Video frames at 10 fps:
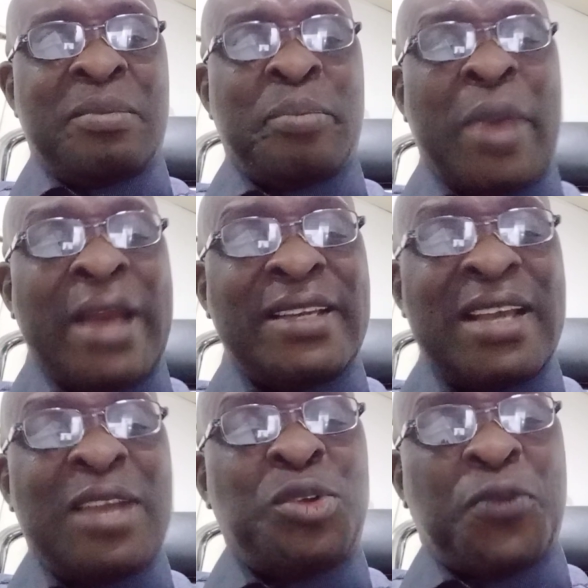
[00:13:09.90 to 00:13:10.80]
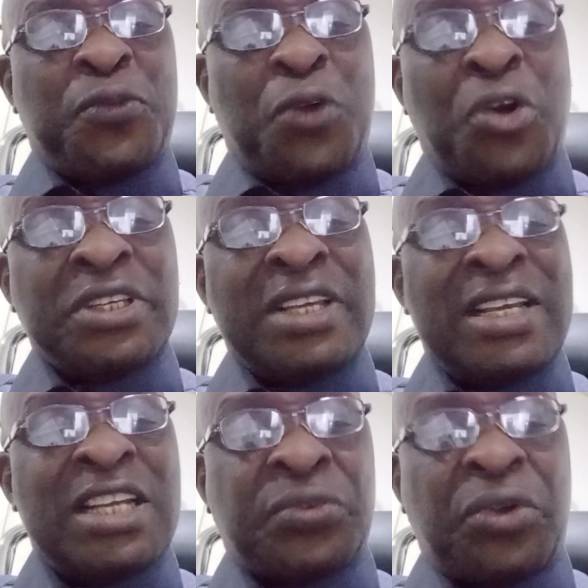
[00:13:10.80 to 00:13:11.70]
By the age of in
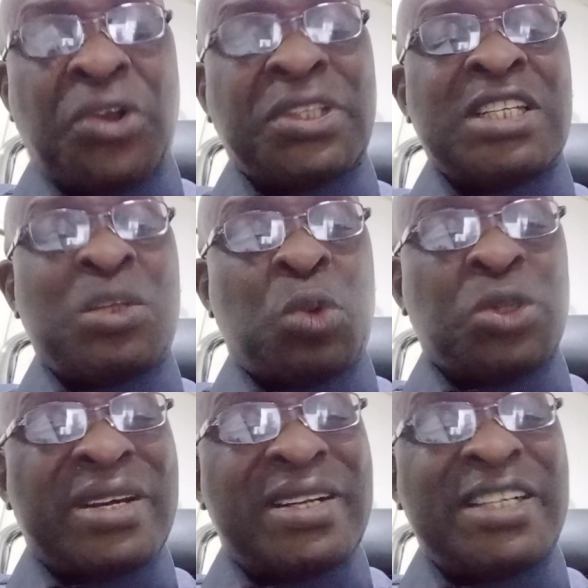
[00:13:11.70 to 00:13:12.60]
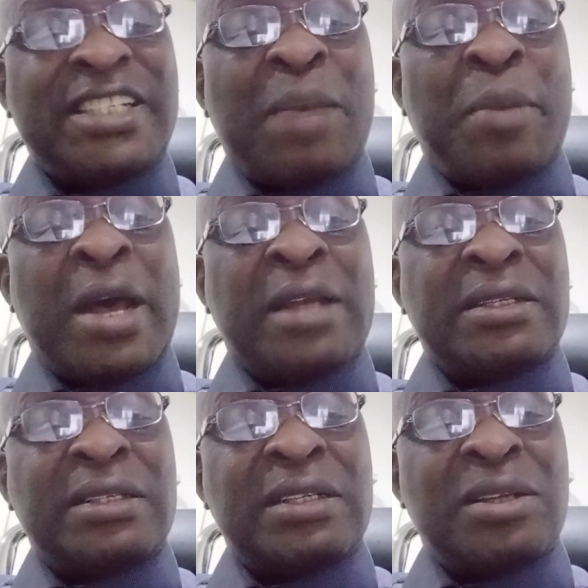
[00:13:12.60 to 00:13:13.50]
his 40s, he was already
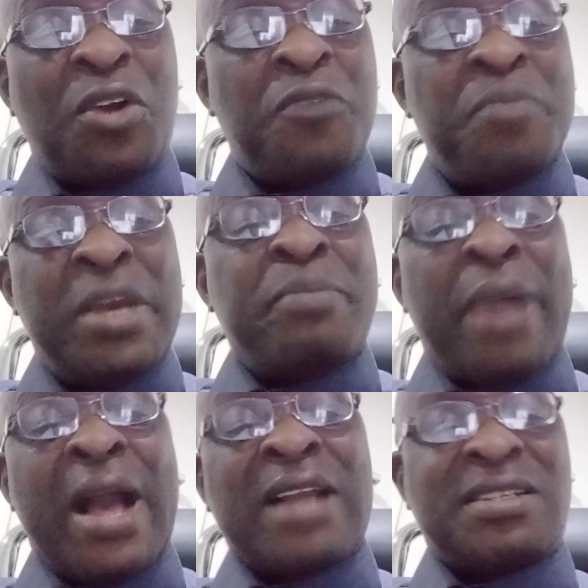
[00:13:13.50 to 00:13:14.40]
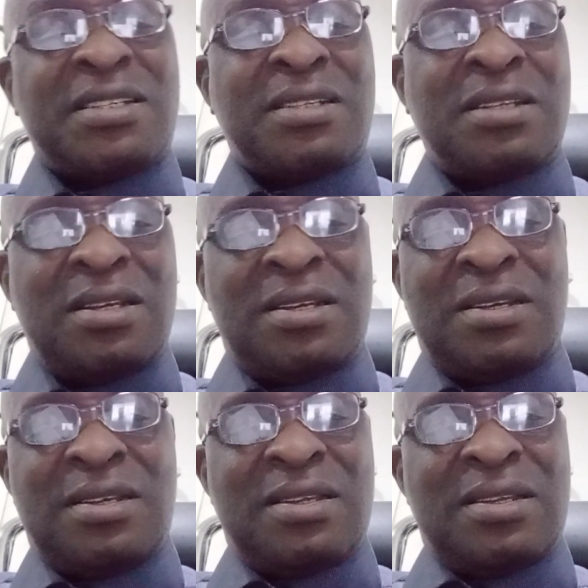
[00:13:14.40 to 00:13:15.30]
chairman of many banks
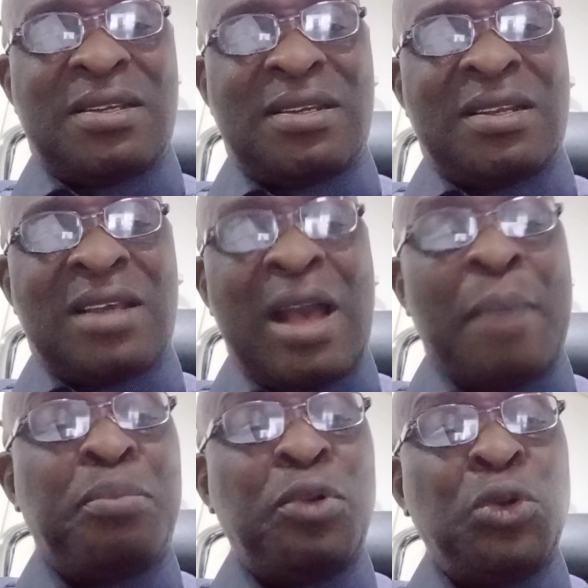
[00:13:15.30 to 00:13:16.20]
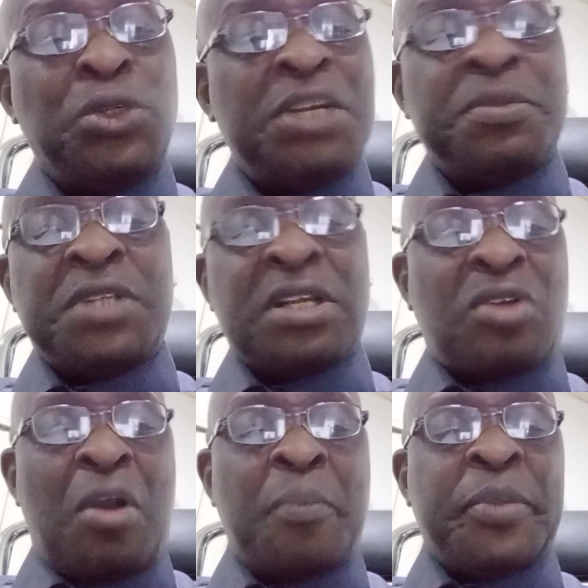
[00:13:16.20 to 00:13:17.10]
and blue chip
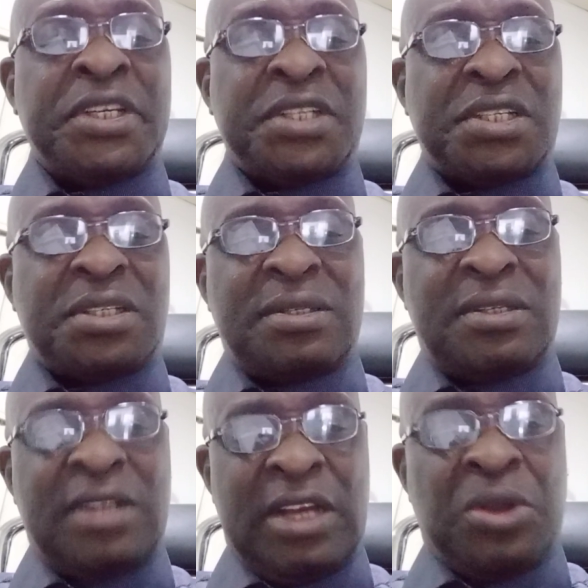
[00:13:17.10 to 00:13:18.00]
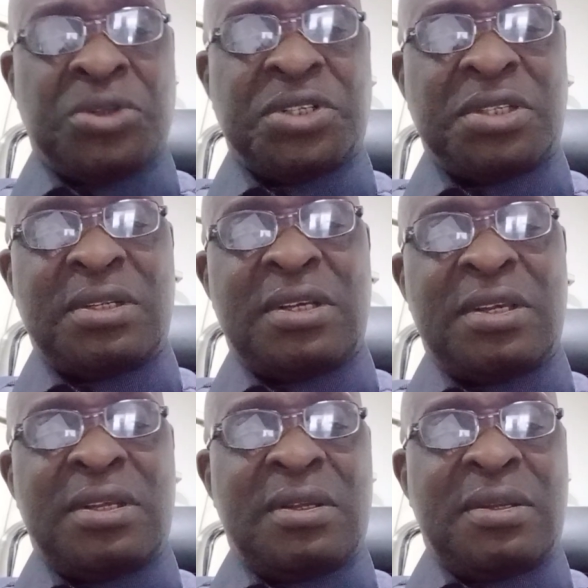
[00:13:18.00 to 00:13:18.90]
companies in Lagos.
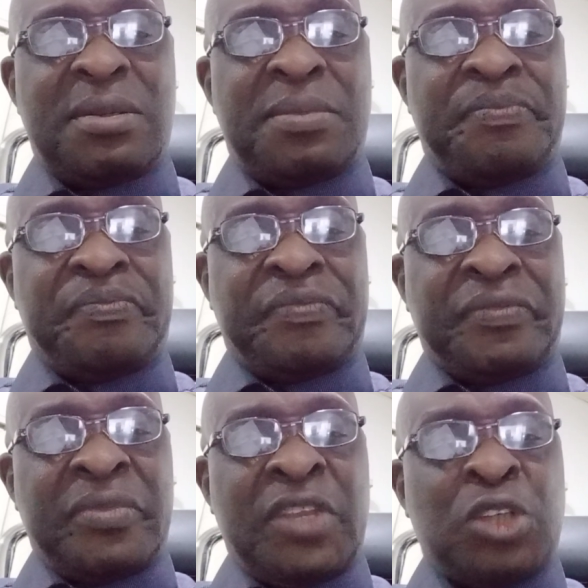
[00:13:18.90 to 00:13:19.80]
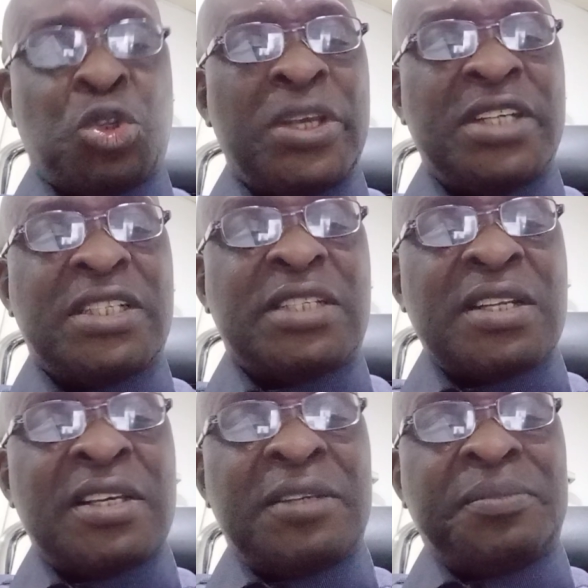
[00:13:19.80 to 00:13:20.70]
So
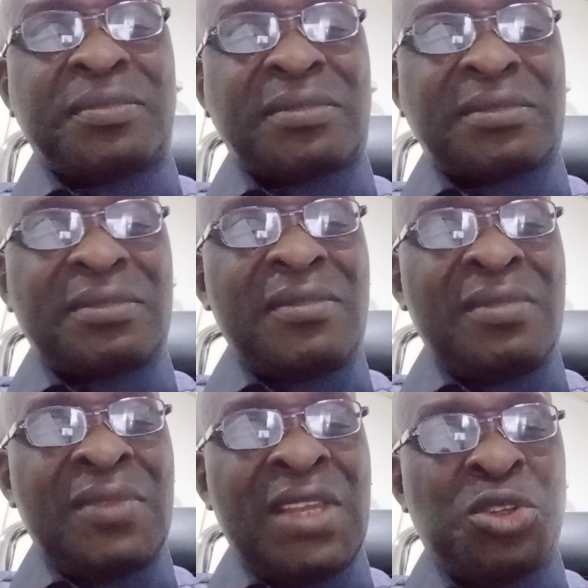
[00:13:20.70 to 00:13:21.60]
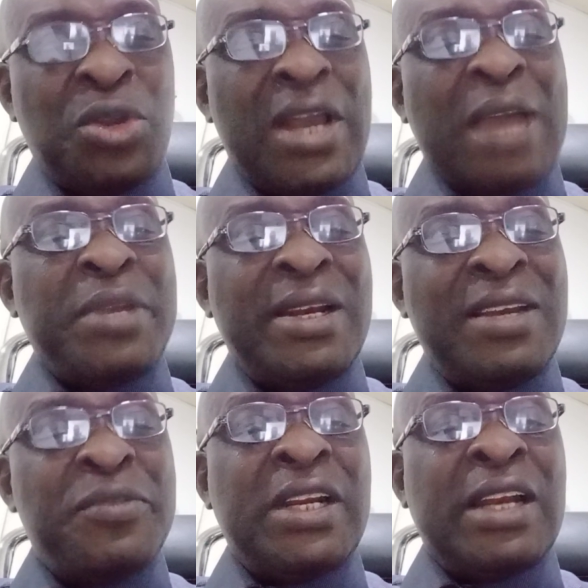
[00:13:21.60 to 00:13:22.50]
he had been
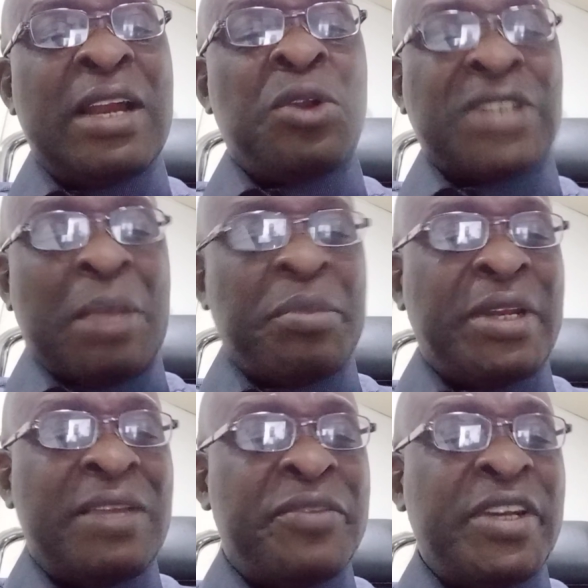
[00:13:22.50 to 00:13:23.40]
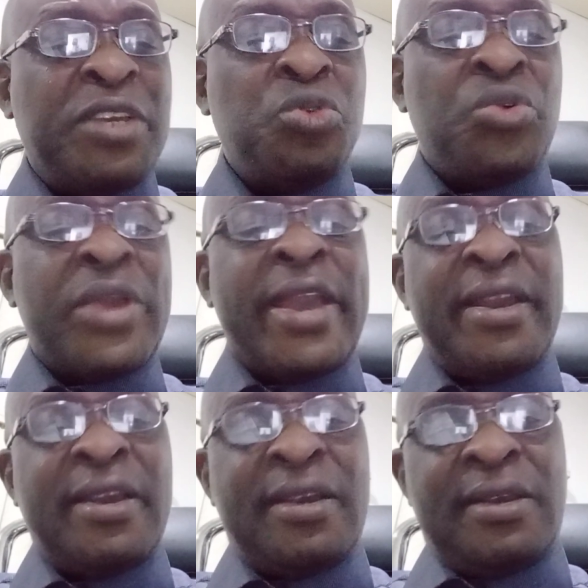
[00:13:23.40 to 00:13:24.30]
living in UK,